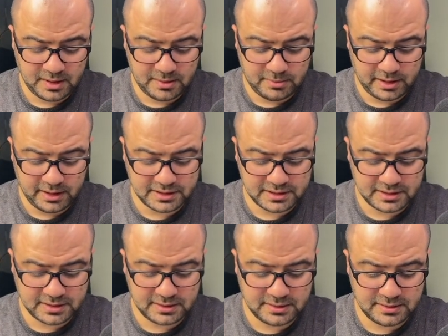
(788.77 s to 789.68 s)
my
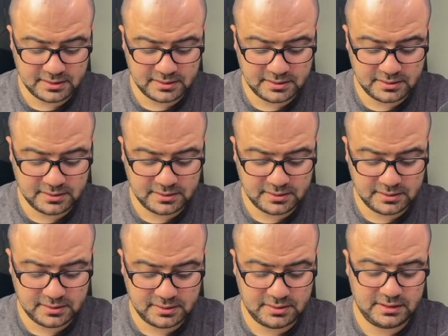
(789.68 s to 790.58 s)
next
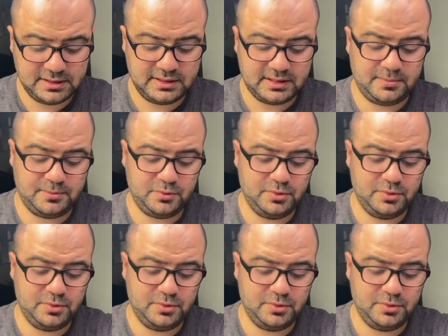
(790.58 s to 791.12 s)
step